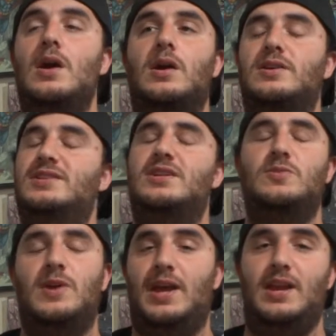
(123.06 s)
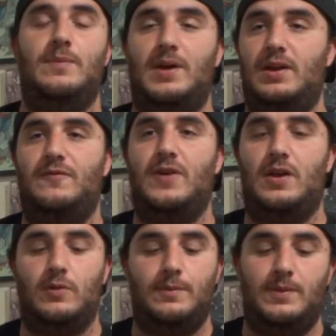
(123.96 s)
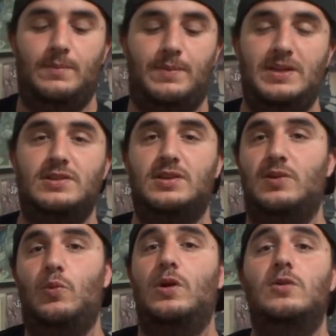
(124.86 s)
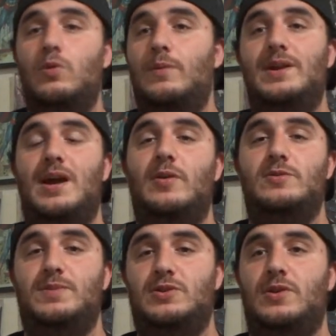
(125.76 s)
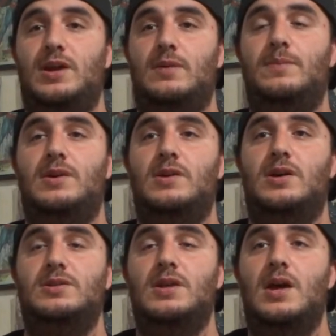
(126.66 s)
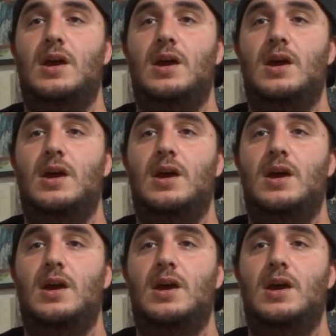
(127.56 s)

because he doesn't want anybody to follow him. Basically, Wonder Woman now has betrayed him because